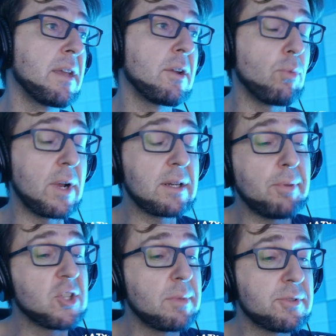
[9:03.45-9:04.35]
One
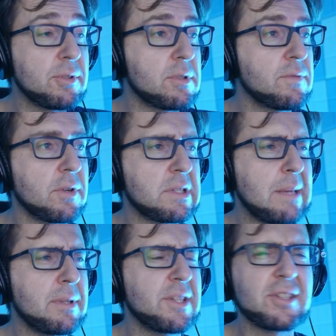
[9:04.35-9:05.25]
possible solution, for
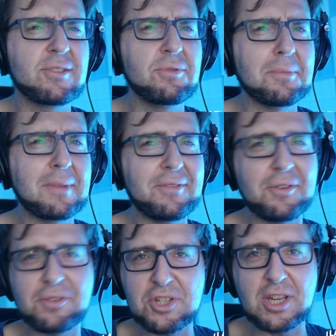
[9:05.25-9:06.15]
example, is just do something
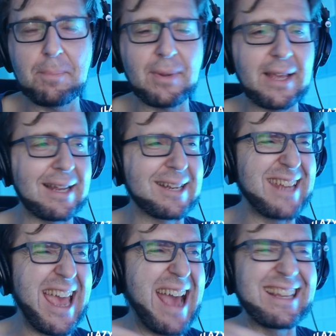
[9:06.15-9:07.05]
very cheap, like uh,
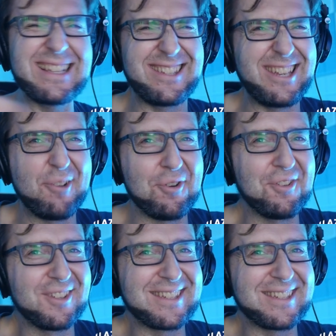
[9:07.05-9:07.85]
adding zeros.